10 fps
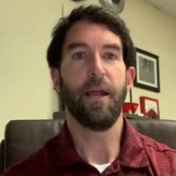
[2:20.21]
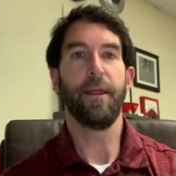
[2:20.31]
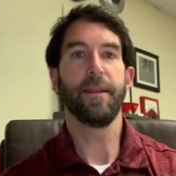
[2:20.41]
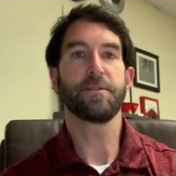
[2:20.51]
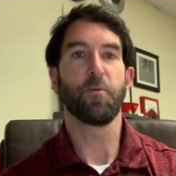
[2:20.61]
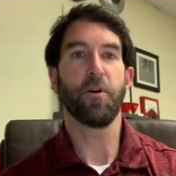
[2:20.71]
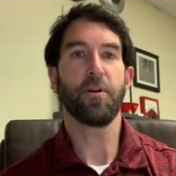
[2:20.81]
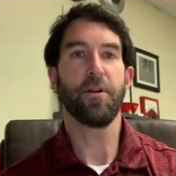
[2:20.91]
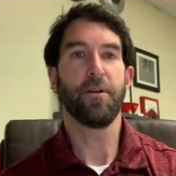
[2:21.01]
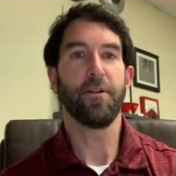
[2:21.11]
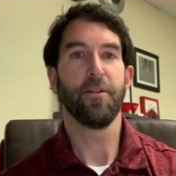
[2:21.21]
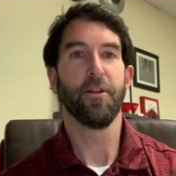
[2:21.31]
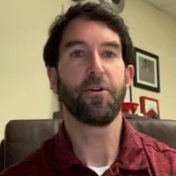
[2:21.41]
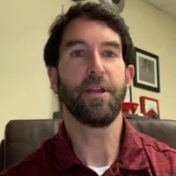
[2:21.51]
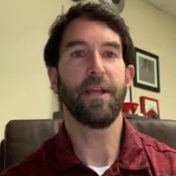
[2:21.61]
In this work,
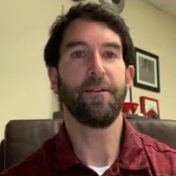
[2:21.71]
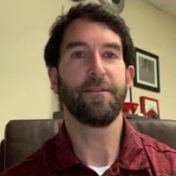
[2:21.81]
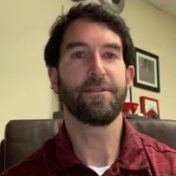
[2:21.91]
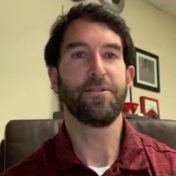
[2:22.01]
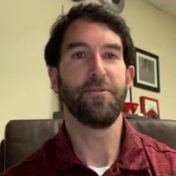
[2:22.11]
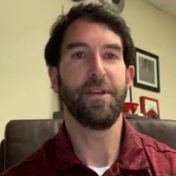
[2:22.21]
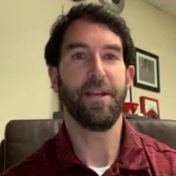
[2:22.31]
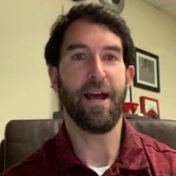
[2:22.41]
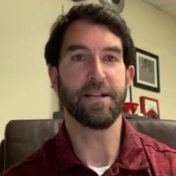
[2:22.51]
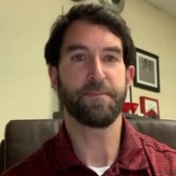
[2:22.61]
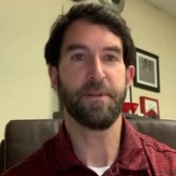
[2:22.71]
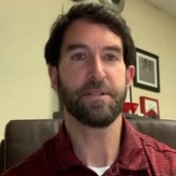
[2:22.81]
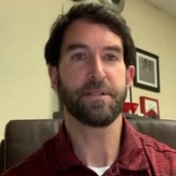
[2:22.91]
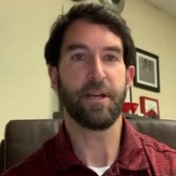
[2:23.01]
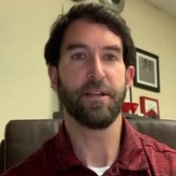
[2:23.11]
look to the
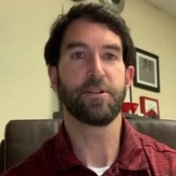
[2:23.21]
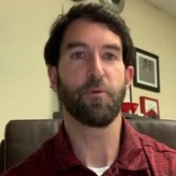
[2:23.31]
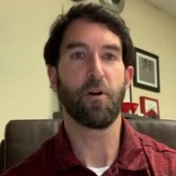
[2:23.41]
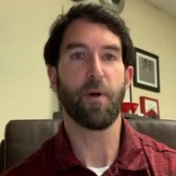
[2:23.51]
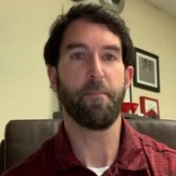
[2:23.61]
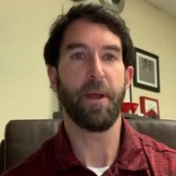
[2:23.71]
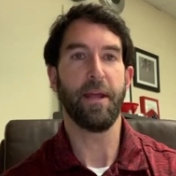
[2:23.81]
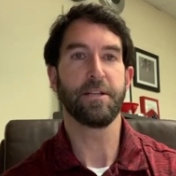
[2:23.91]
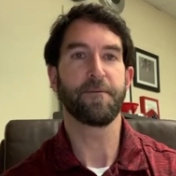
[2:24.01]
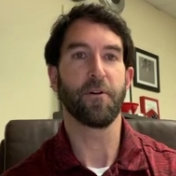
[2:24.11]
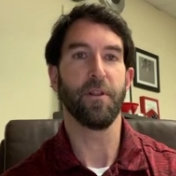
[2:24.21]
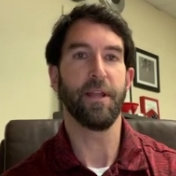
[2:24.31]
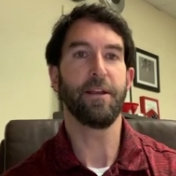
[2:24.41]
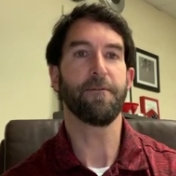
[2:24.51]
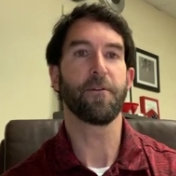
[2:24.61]
announcements and to our webpage for a
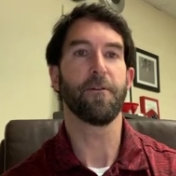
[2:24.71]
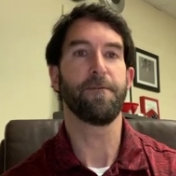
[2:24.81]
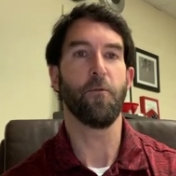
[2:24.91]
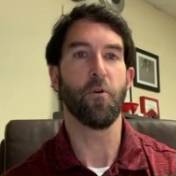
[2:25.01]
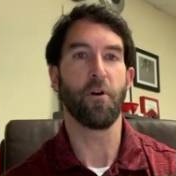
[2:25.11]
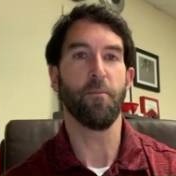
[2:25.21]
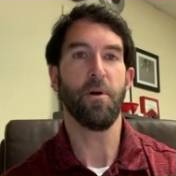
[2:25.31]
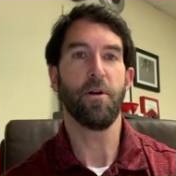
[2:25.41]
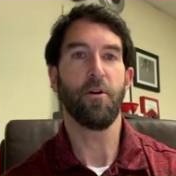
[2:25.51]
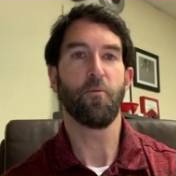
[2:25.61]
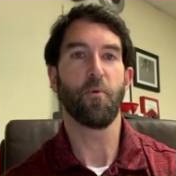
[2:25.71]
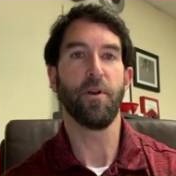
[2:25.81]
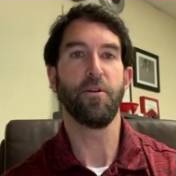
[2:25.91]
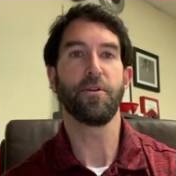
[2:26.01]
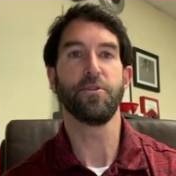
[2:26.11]
link for a form
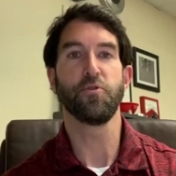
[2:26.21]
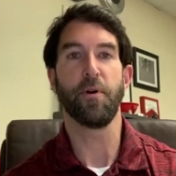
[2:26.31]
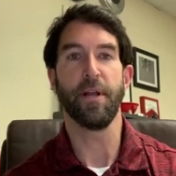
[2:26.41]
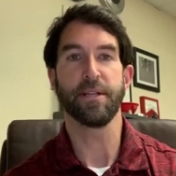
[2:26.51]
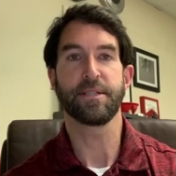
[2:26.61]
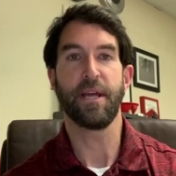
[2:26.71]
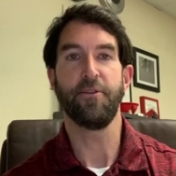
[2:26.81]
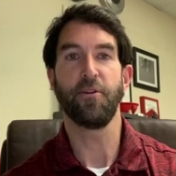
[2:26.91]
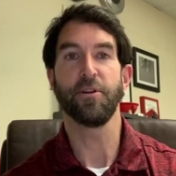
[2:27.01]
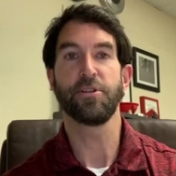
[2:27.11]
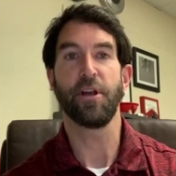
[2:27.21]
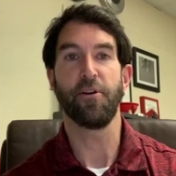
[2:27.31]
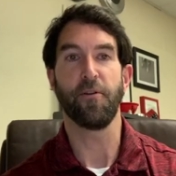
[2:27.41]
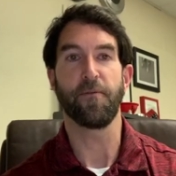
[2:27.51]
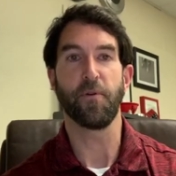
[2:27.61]
where you can join us and you can
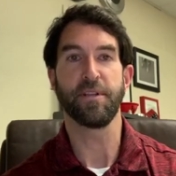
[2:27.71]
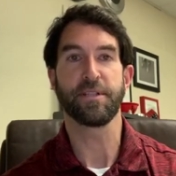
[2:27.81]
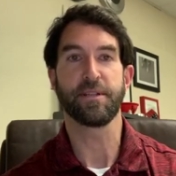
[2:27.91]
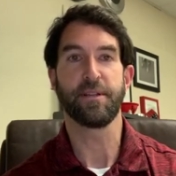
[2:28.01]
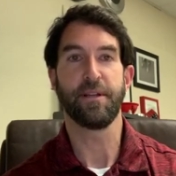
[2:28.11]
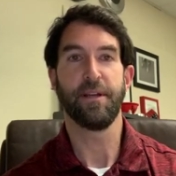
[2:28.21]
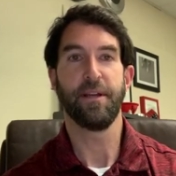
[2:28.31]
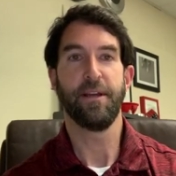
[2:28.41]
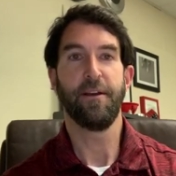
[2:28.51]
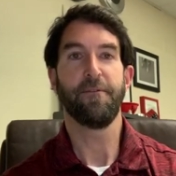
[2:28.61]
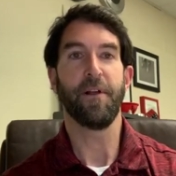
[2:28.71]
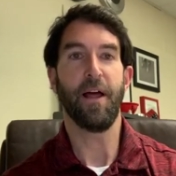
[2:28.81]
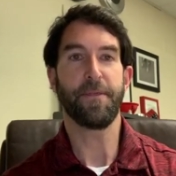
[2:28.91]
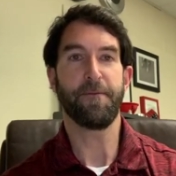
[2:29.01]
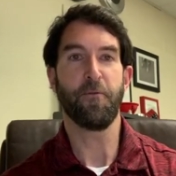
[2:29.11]
share your voice. Fill
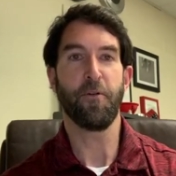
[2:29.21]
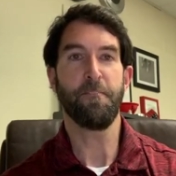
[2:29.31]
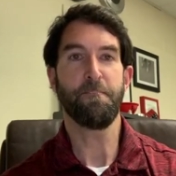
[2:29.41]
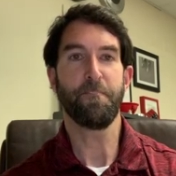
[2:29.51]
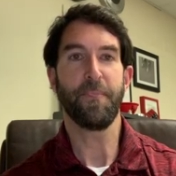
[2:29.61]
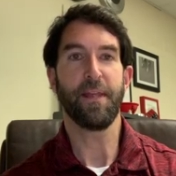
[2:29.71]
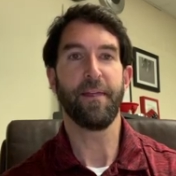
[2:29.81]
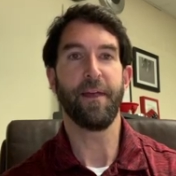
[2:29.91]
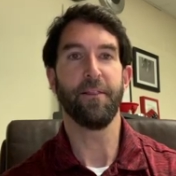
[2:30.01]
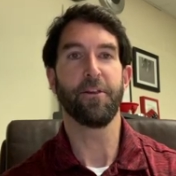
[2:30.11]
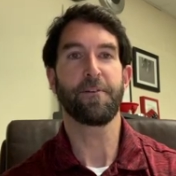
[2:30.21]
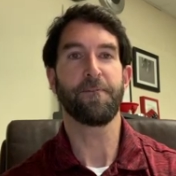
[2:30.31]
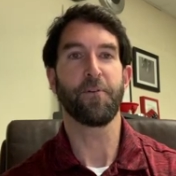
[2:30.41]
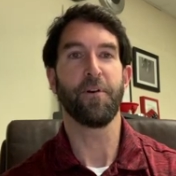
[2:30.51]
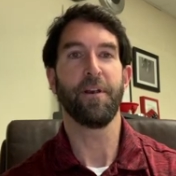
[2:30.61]
out the form and then look
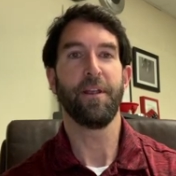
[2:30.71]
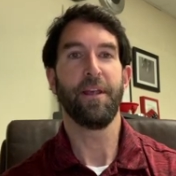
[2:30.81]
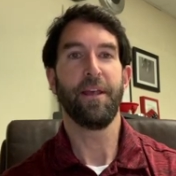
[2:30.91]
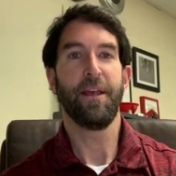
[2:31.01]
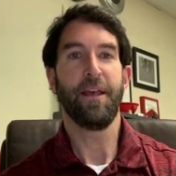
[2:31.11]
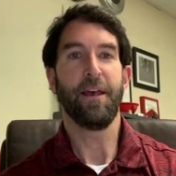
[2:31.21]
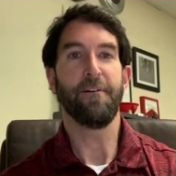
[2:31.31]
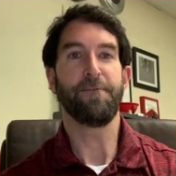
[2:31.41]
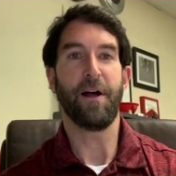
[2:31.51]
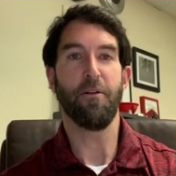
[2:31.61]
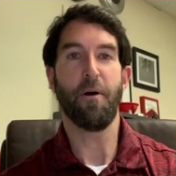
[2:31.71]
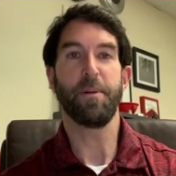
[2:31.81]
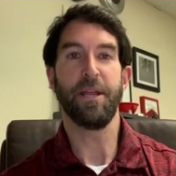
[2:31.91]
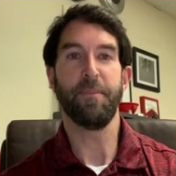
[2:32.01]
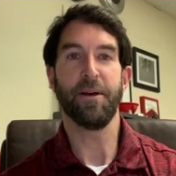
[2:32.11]
for a
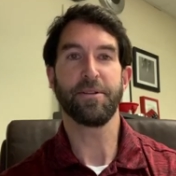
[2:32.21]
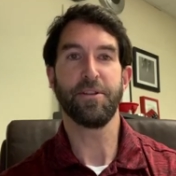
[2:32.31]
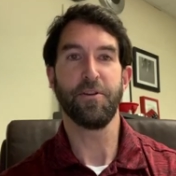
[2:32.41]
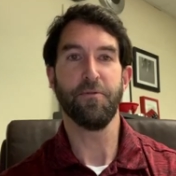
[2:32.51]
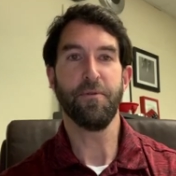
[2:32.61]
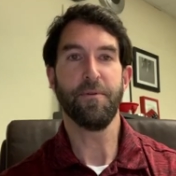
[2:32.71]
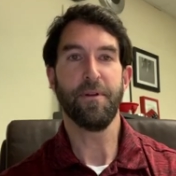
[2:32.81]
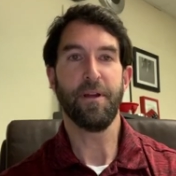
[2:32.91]
follow-up email to you